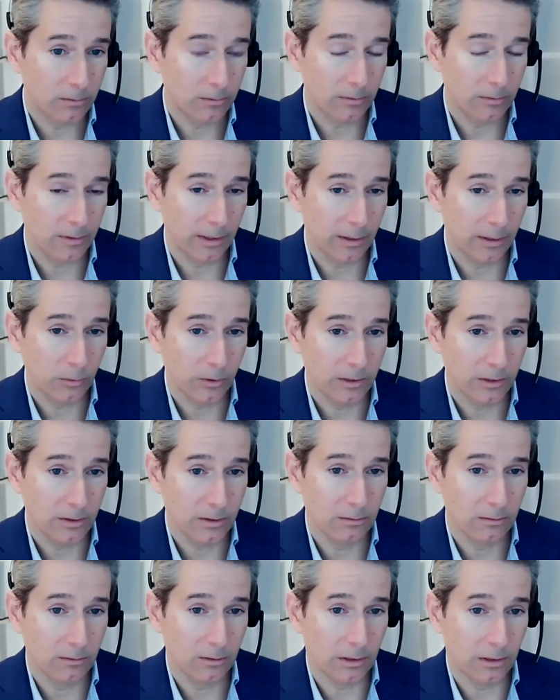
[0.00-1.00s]
They
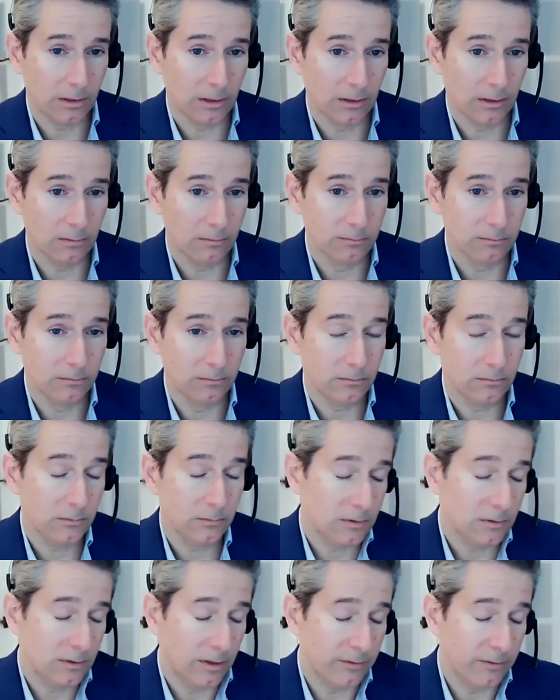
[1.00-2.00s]
would.
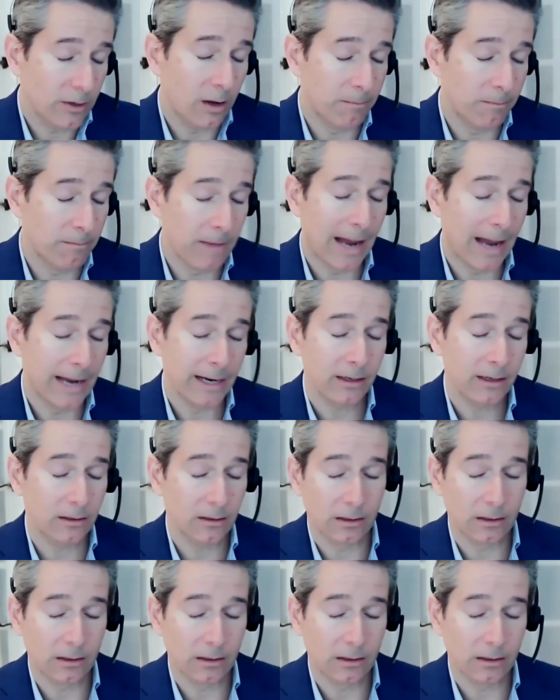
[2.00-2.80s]
They've come back,